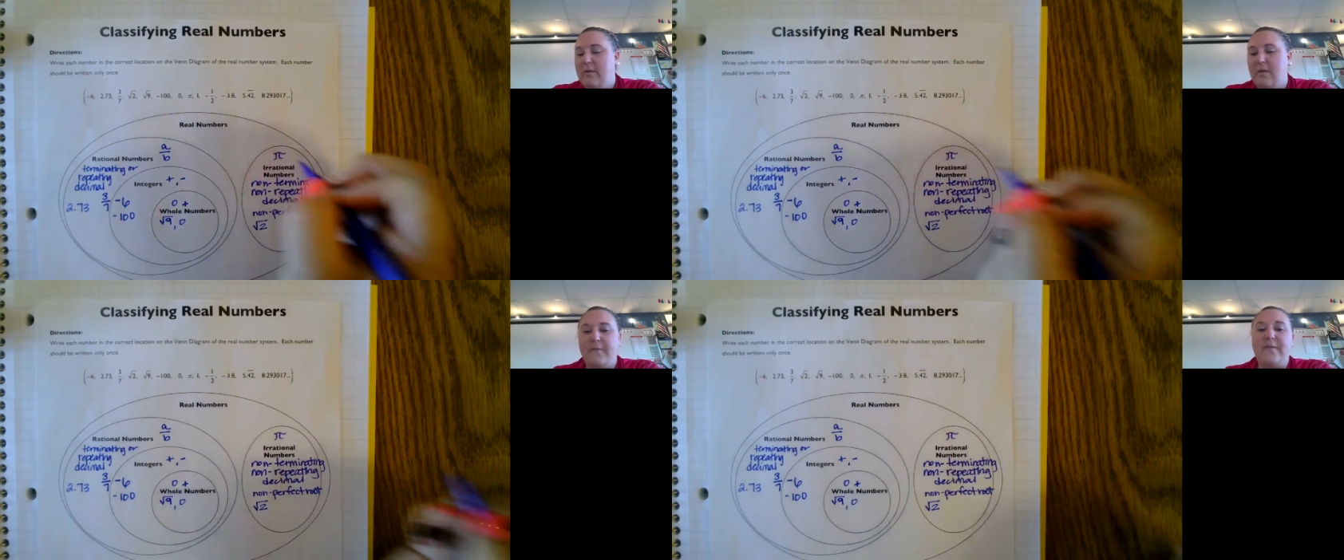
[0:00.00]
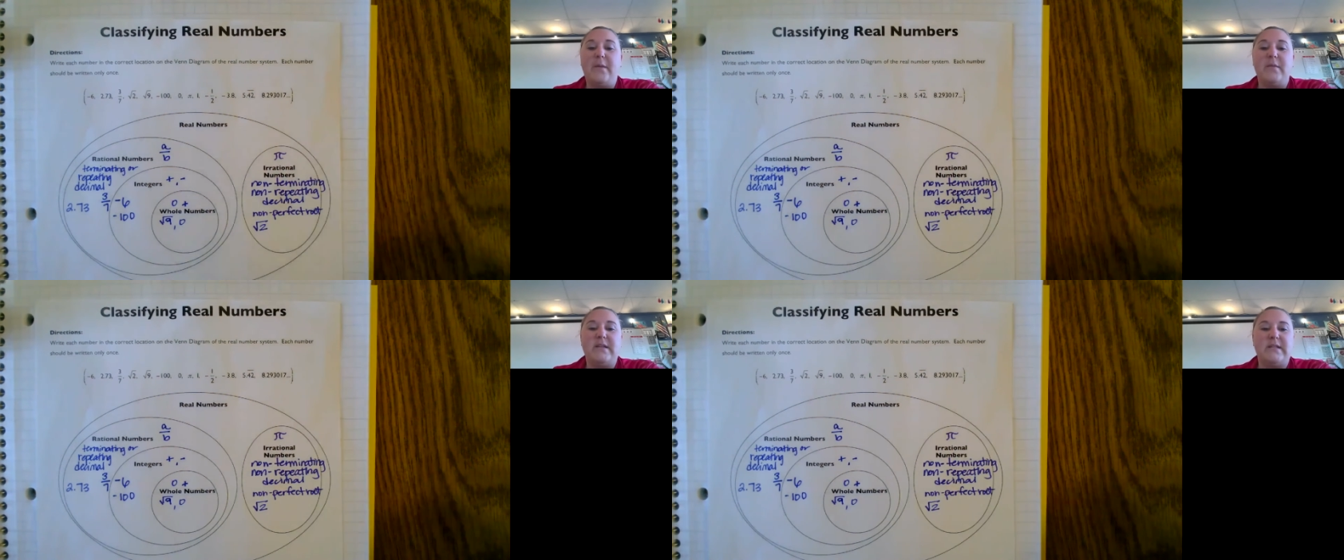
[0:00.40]
or
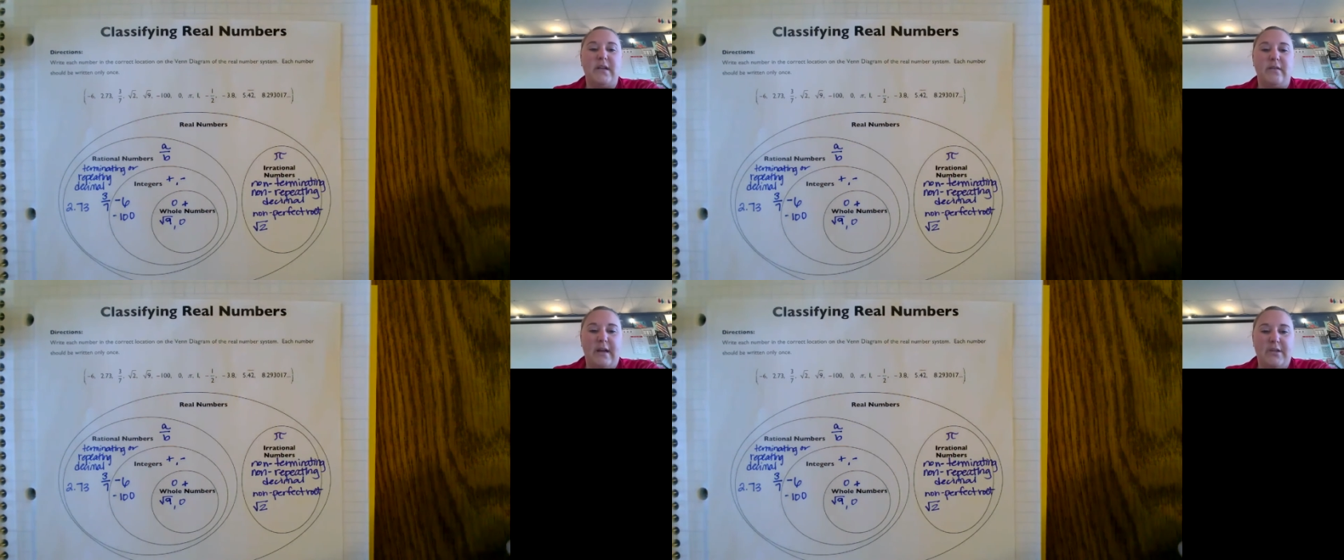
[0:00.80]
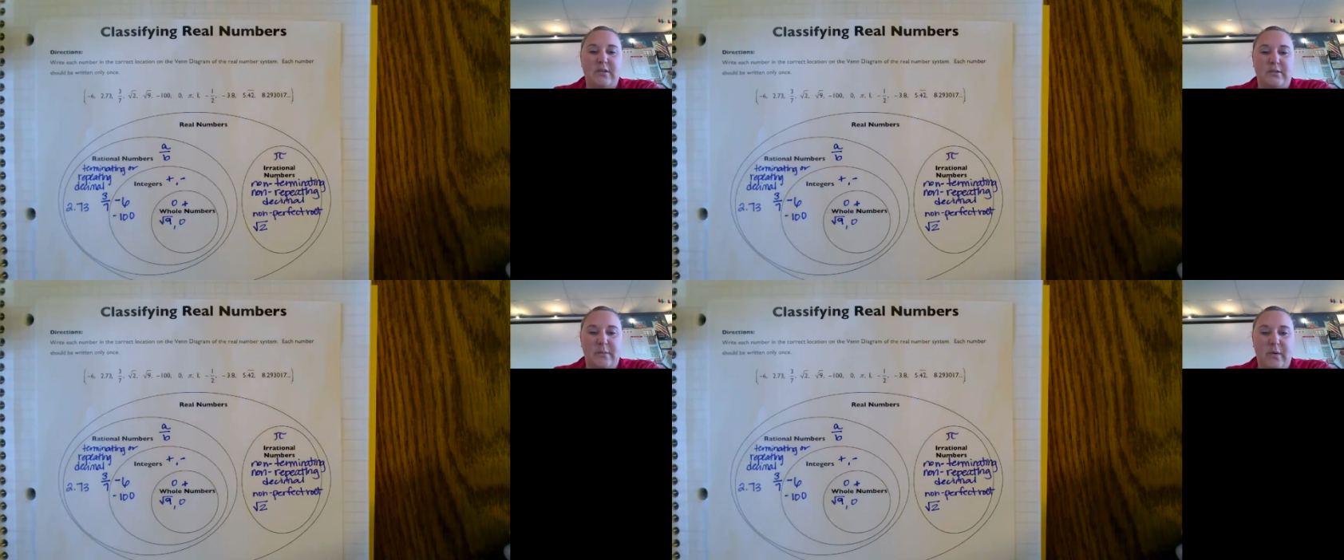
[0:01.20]
famous
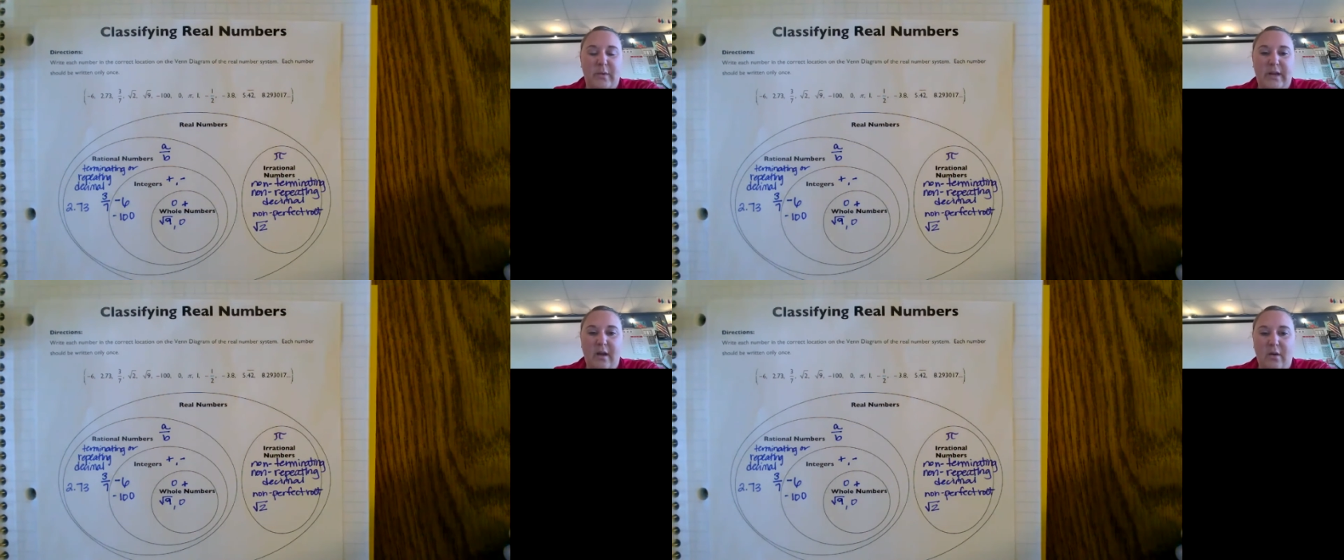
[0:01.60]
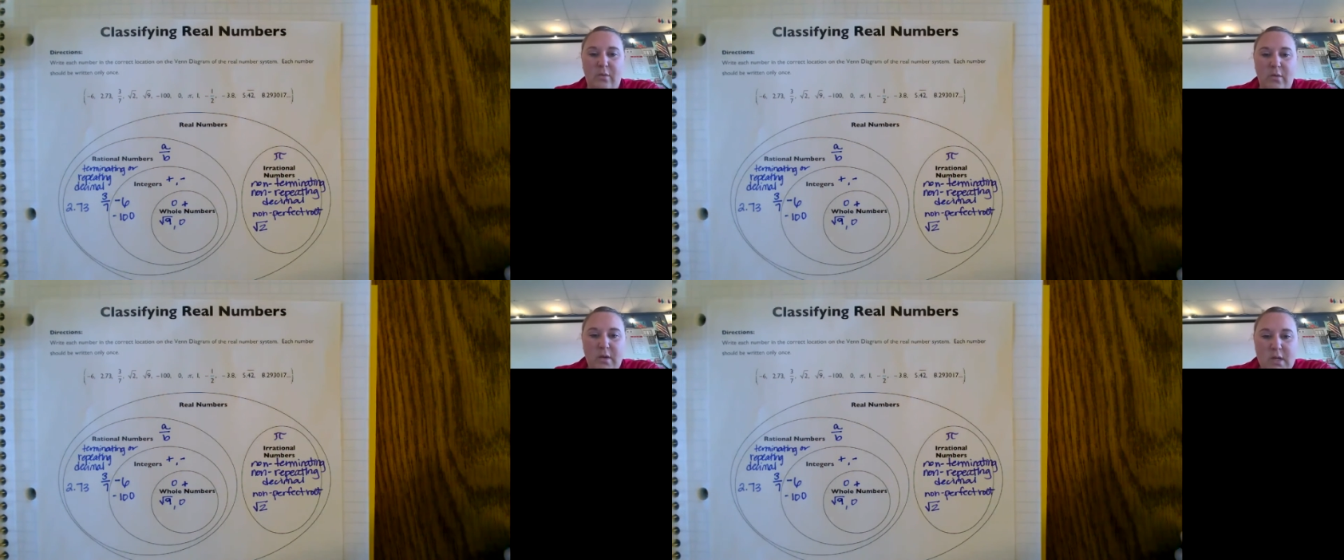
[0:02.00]
irrational number we know.